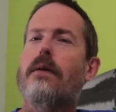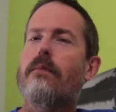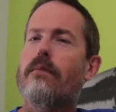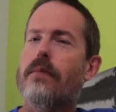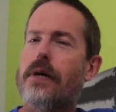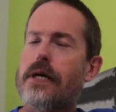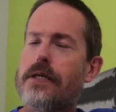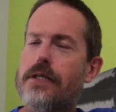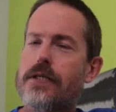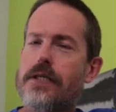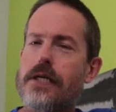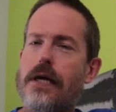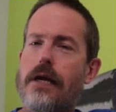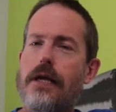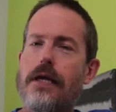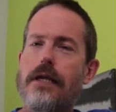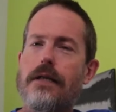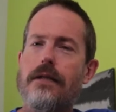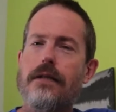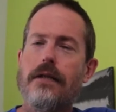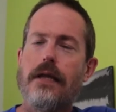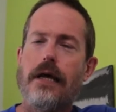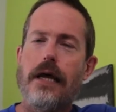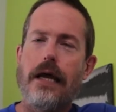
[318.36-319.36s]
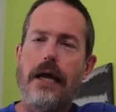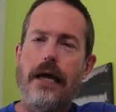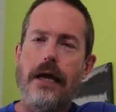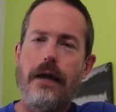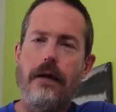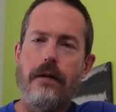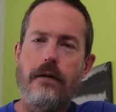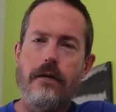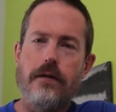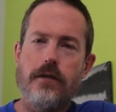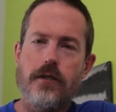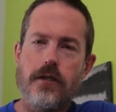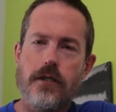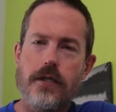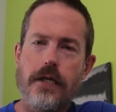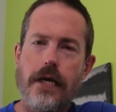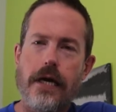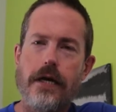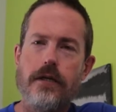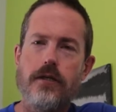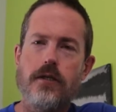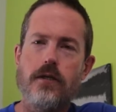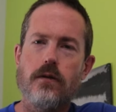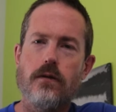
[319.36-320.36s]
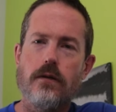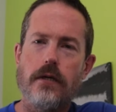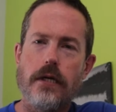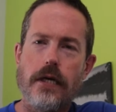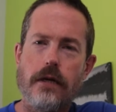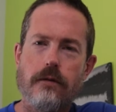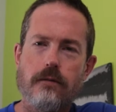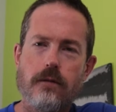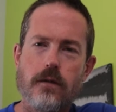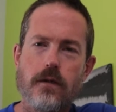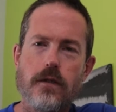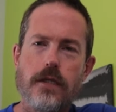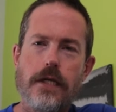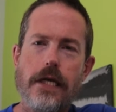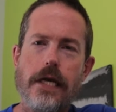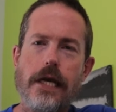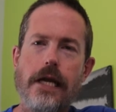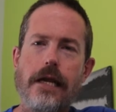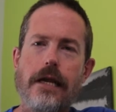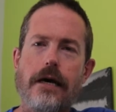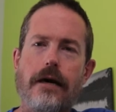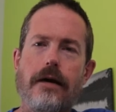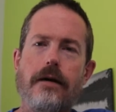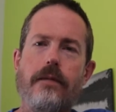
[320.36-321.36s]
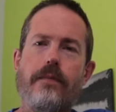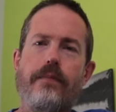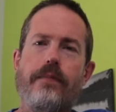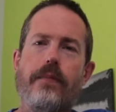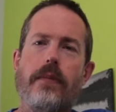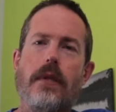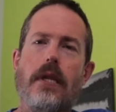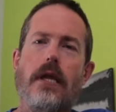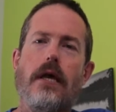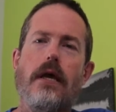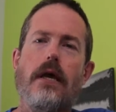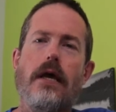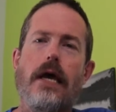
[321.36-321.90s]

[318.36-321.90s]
by setting a schedule and routine up,